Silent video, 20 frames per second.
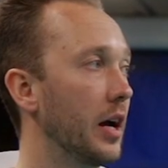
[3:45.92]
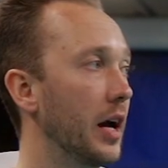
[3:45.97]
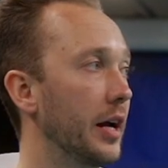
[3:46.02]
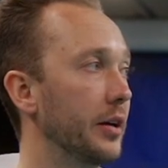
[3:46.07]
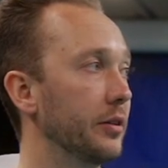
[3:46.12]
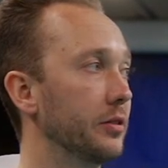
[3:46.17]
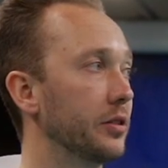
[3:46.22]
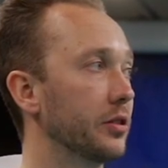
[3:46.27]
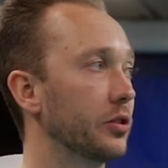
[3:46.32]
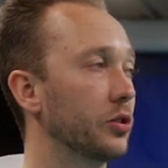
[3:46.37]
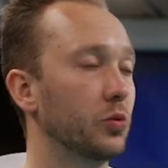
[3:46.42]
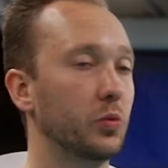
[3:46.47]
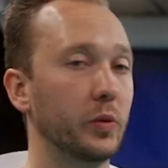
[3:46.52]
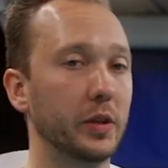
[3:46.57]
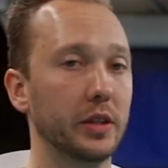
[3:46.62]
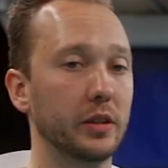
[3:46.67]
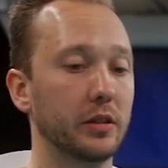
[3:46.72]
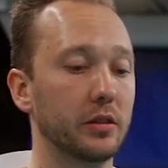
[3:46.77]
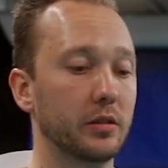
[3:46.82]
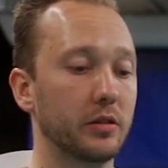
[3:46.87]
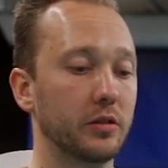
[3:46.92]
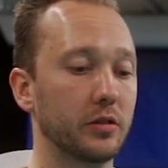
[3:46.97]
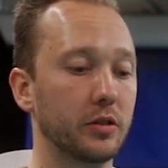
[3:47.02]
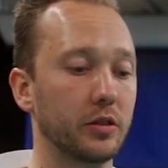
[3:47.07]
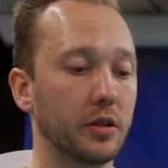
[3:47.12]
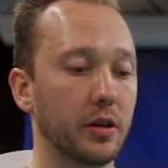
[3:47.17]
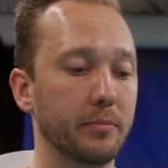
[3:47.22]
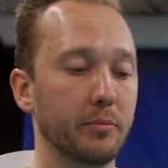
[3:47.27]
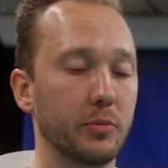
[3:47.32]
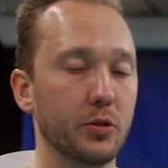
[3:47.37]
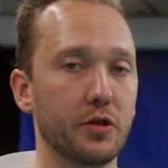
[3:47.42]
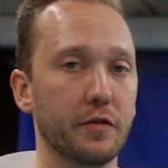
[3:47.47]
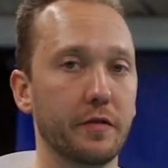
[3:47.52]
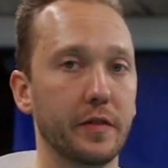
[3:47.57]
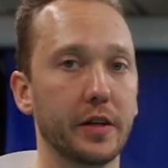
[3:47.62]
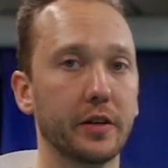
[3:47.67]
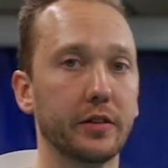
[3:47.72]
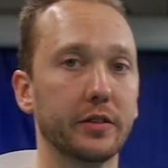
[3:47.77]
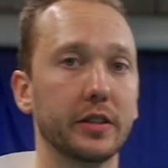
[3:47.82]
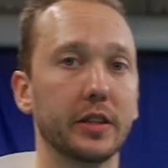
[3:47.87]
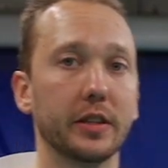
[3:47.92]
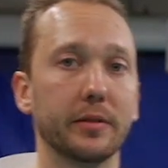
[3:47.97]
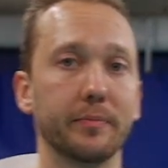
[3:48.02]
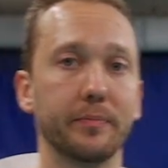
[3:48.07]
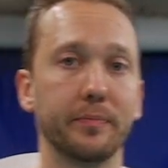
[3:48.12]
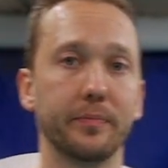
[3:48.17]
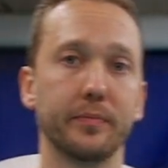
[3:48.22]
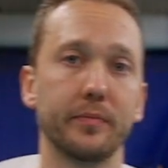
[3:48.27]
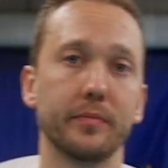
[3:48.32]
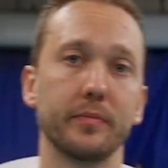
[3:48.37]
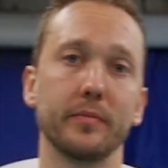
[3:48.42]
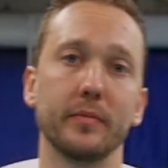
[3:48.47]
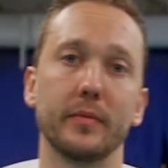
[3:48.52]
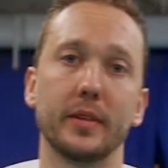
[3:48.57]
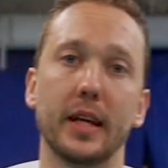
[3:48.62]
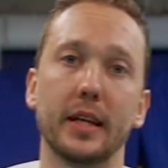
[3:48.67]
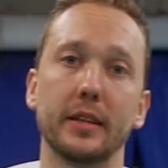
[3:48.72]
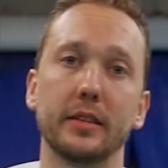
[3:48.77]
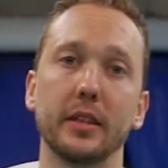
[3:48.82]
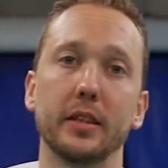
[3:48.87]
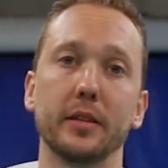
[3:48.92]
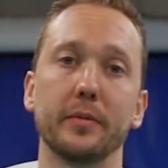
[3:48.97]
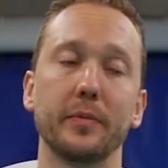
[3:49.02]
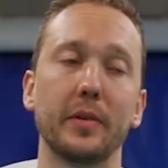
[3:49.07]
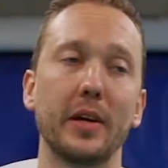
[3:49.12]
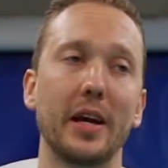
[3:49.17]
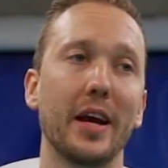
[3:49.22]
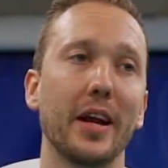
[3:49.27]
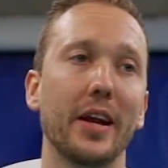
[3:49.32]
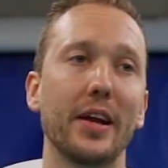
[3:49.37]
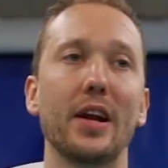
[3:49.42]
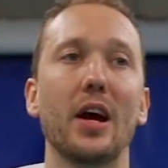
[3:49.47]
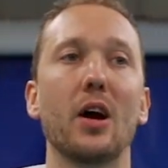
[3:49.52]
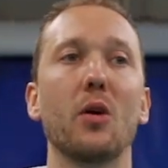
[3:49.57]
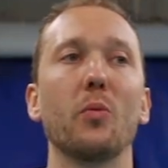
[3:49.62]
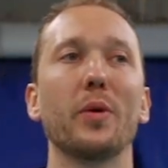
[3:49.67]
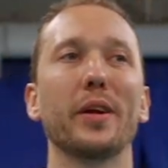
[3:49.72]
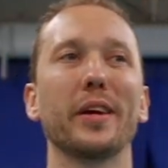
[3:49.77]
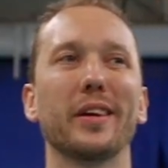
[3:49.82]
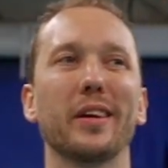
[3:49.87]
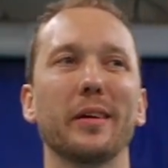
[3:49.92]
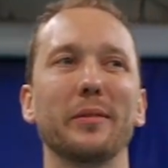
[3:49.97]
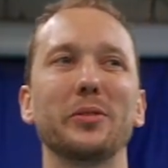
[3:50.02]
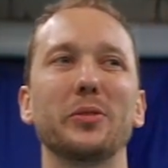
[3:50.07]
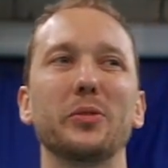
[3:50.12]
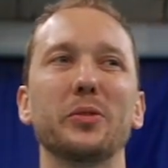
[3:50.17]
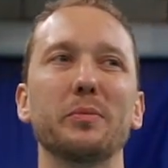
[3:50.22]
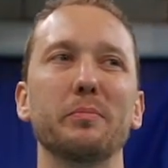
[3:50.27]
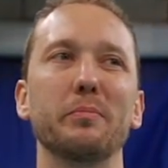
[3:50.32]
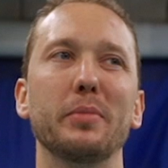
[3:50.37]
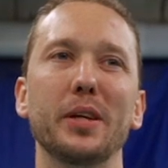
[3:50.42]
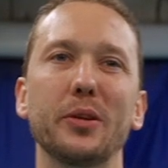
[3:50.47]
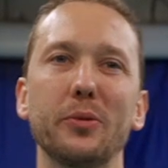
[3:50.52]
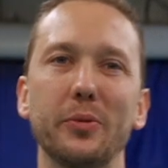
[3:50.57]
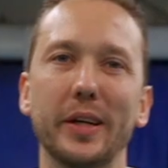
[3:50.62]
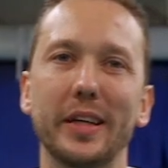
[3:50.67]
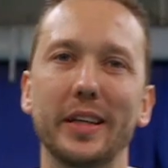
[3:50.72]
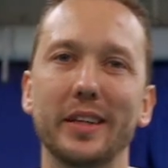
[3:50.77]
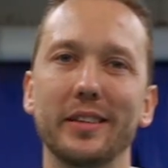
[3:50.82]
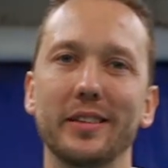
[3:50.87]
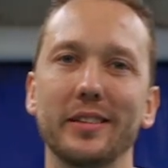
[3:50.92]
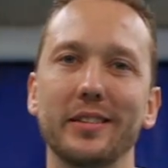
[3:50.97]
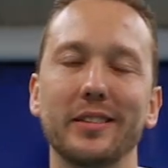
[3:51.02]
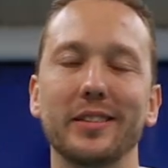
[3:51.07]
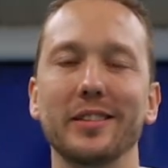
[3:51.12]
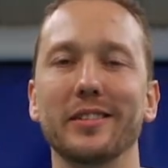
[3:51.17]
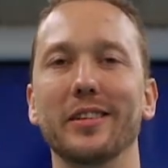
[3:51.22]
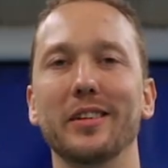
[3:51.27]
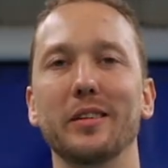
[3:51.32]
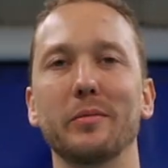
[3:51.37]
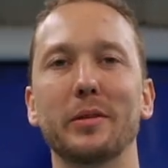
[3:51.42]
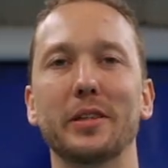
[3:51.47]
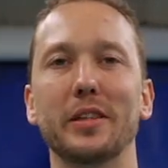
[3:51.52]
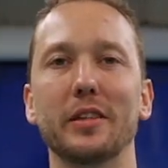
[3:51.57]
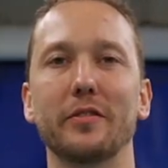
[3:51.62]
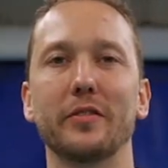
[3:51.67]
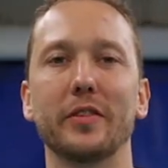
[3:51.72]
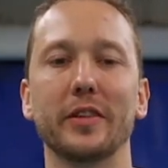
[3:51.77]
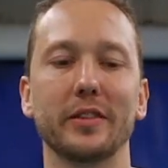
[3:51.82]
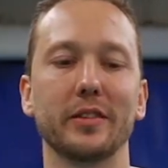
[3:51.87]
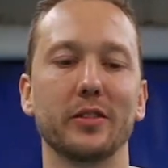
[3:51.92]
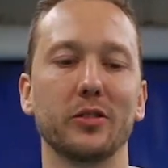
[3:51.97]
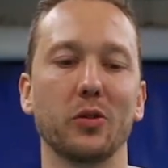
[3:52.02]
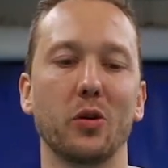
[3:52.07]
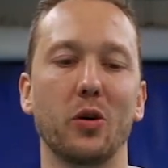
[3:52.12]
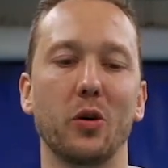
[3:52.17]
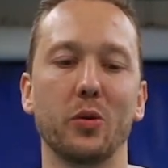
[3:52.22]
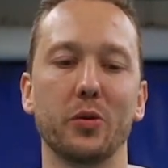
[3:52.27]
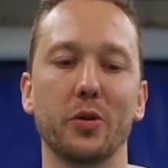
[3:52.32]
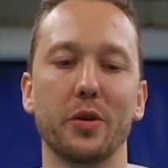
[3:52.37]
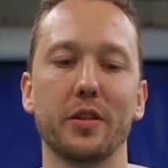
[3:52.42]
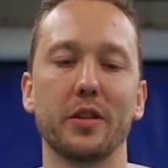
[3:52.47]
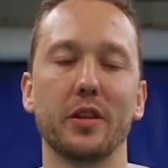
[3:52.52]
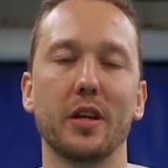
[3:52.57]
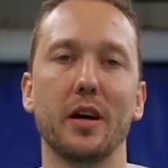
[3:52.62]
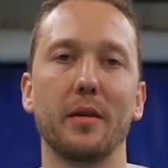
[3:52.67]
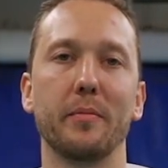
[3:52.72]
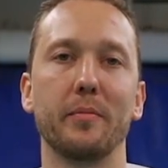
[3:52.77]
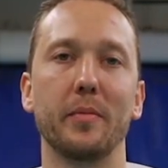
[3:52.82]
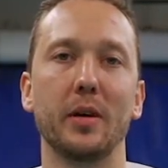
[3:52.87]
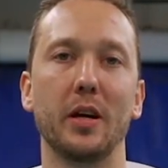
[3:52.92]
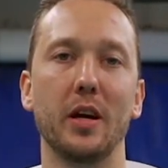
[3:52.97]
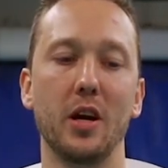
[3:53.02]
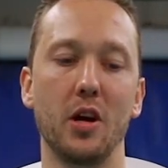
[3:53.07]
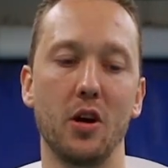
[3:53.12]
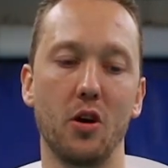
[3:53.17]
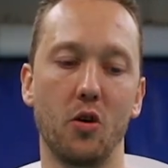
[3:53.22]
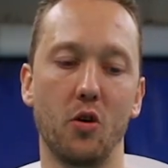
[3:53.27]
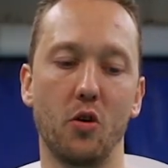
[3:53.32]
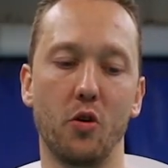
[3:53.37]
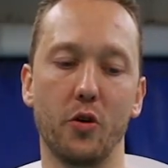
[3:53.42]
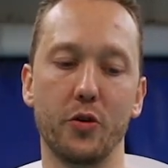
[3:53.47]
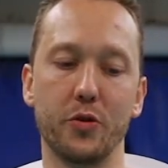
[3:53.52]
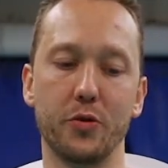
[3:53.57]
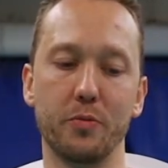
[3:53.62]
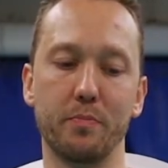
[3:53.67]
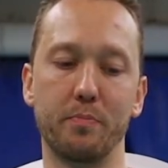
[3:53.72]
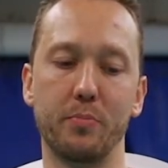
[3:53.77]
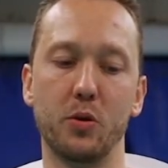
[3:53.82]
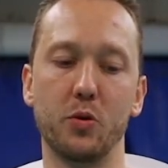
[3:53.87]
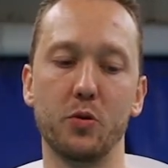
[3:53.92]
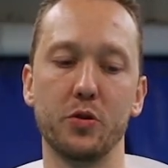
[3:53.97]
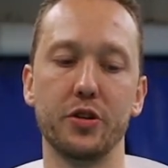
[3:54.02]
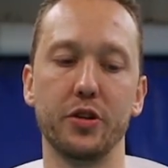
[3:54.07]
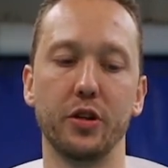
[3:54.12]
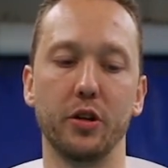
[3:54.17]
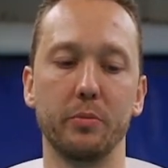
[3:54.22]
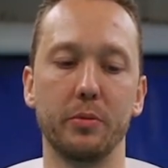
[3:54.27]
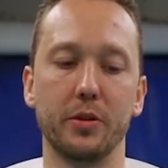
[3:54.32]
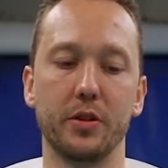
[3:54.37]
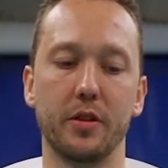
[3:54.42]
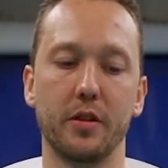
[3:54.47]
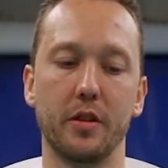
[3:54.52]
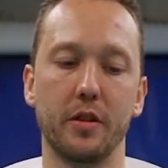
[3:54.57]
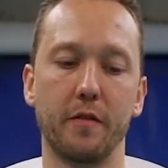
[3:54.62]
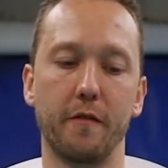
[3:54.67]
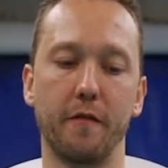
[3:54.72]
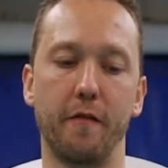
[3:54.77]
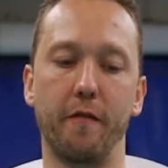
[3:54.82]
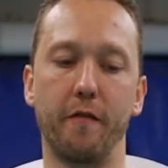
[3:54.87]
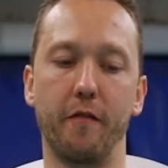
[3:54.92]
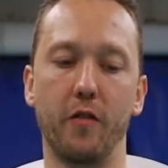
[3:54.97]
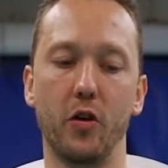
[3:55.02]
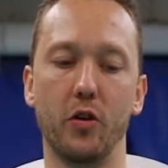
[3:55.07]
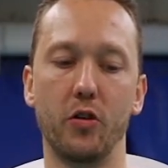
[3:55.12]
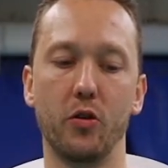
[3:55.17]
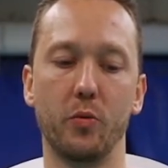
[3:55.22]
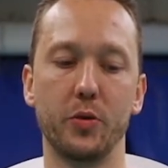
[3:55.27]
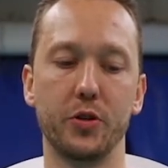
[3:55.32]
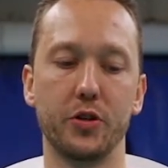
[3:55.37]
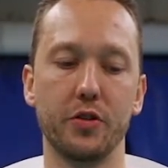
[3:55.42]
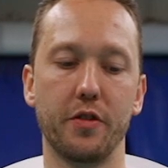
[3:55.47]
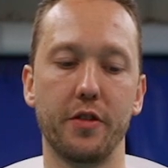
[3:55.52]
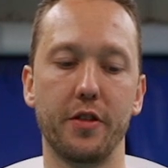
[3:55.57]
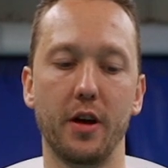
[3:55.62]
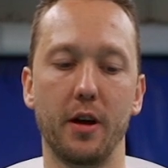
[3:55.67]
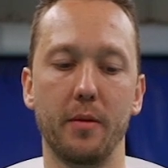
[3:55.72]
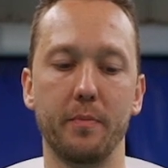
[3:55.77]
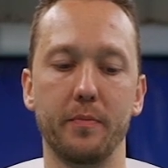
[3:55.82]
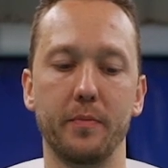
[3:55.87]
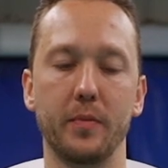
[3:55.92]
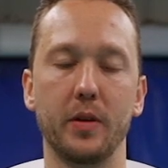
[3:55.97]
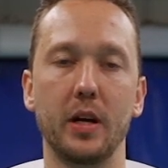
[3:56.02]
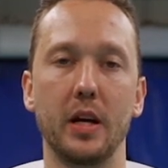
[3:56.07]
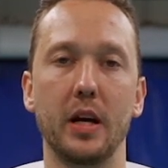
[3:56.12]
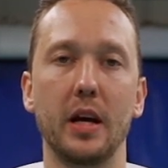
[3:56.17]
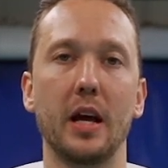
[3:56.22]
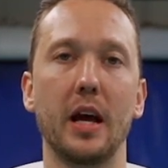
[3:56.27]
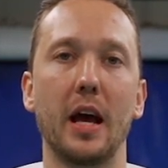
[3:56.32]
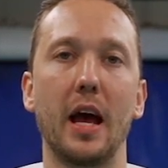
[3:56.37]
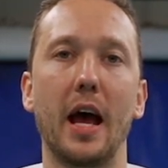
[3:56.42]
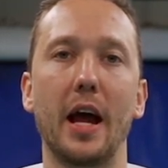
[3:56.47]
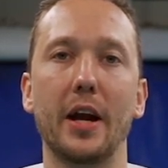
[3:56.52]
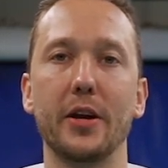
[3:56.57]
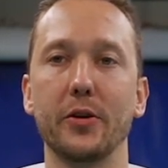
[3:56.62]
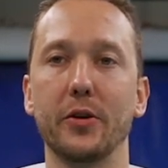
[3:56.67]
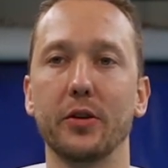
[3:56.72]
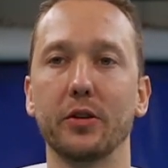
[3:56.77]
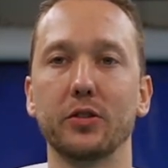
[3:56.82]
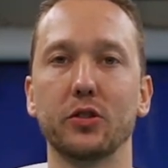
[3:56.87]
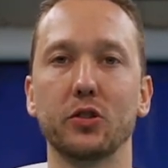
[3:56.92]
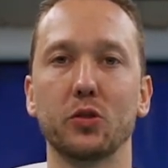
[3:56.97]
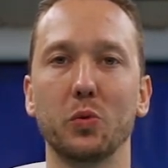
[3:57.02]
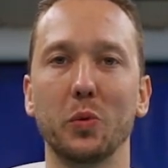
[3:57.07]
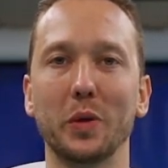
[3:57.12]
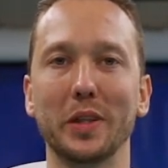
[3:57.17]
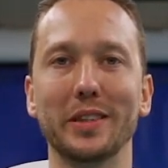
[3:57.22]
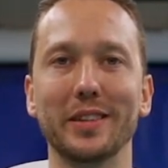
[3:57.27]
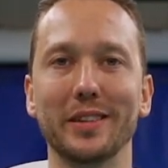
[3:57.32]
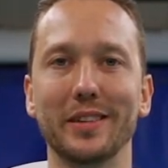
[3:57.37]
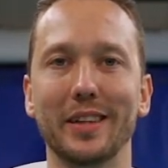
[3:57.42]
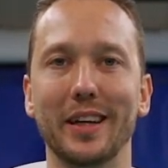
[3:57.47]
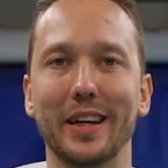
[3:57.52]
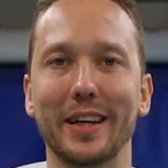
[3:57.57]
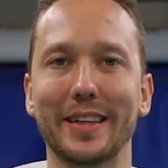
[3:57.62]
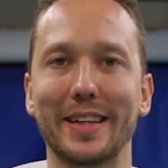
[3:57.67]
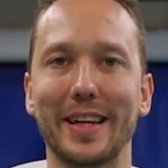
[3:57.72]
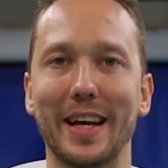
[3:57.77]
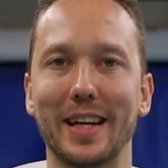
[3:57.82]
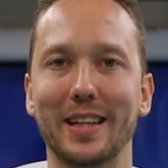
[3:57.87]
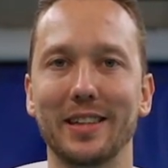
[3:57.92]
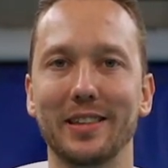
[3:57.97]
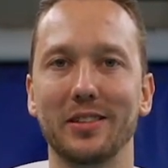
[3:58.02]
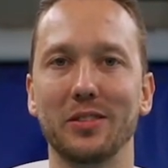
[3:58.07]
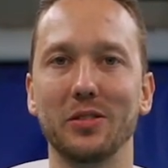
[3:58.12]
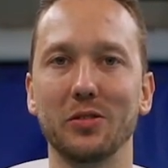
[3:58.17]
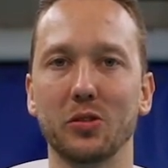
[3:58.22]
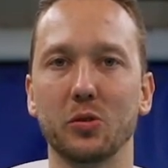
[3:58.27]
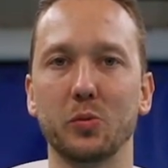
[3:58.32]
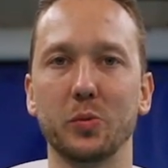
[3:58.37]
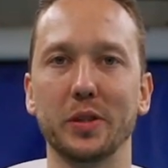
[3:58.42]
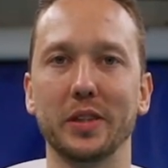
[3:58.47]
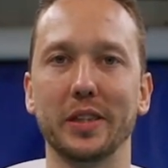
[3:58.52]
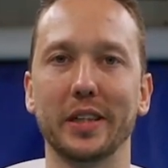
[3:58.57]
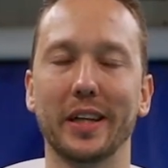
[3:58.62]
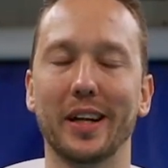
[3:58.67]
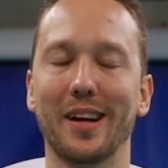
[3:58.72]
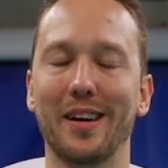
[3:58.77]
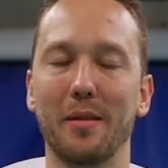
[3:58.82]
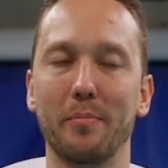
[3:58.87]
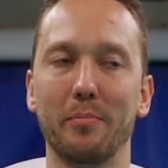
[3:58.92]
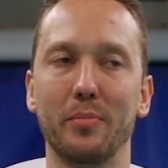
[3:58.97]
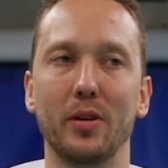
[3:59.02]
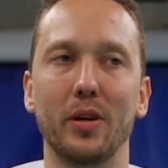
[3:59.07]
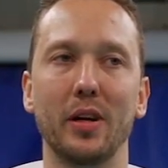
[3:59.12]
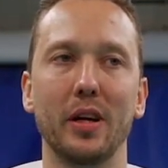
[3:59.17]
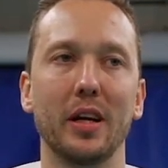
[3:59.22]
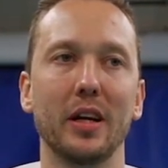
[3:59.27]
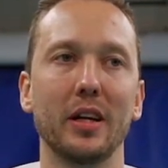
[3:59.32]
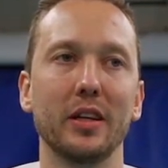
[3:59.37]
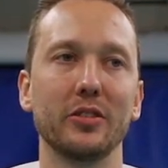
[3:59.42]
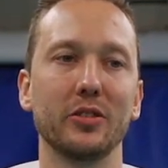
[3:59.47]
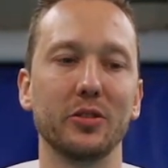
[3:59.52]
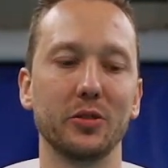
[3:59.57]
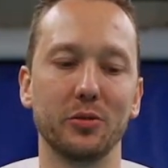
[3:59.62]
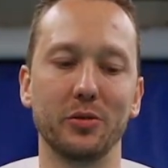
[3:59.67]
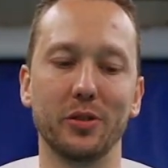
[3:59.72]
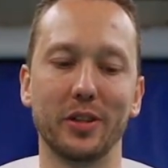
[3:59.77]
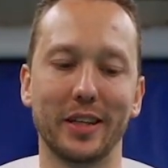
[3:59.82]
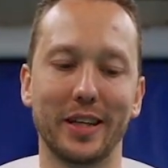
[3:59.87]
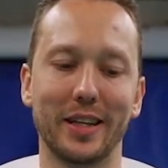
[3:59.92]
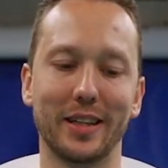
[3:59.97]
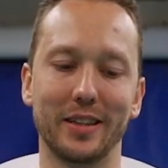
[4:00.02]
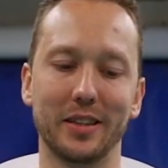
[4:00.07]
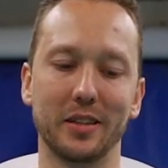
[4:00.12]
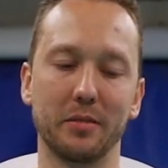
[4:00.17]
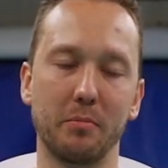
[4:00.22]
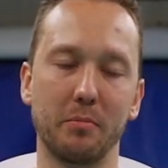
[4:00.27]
And you just squeeze, put your fingers in. That's it. Now when it comes to doing big rings, there's a little bit difference to hold your thumb, or you push a little bit further with your thumb, and you don't squeeze it against, you're squeezing it up, so you don't get these